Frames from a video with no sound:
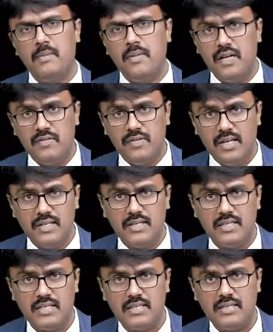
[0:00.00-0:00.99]
But if there is
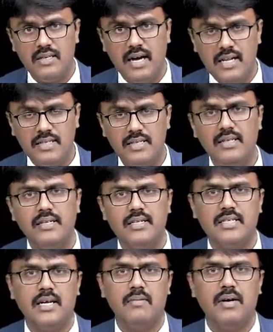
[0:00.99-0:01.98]
a ulcer in the
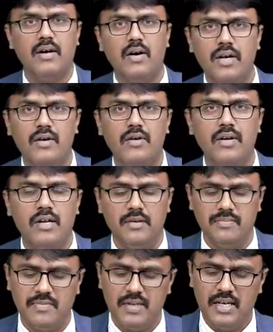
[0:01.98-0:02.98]
stomach or
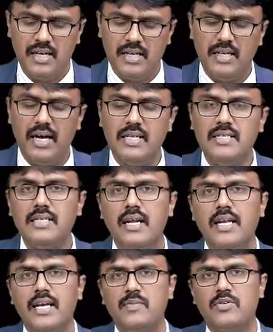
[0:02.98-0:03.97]
duodenum, the
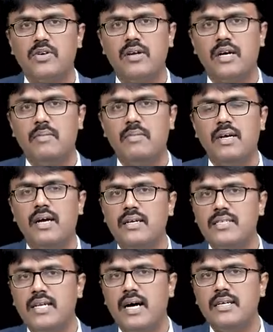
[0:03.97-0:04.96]
HCl keeps on coming and
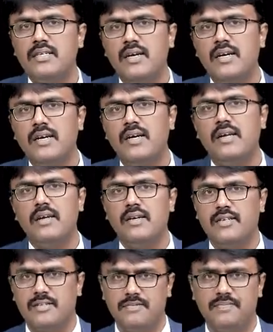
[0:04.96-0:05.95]
starts irritating
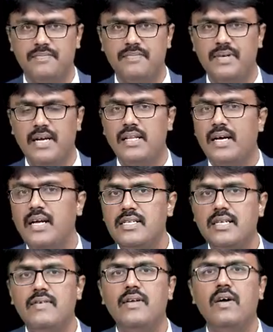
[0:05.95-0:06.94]
it, and the
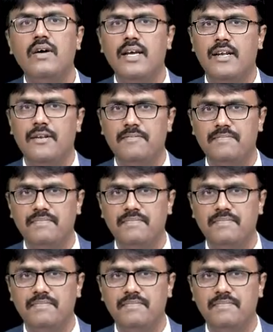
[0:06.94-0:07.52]
ulcer will not heal.